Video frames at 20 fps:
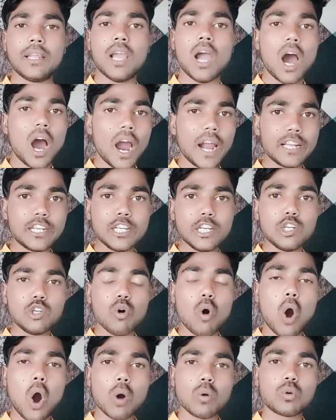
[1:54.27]
I didn't know
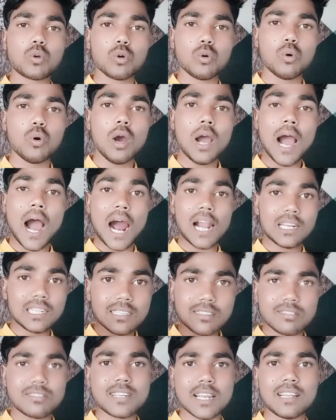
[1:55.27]
how to
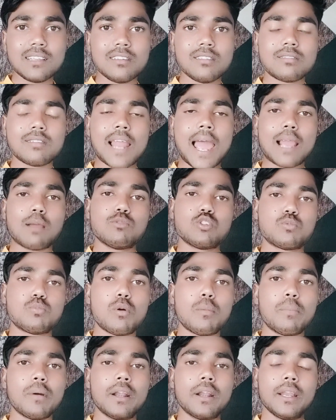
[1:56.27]
understand this language
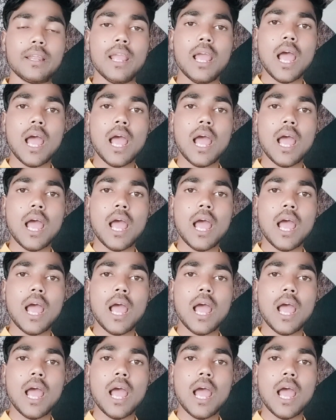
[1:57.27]
properly.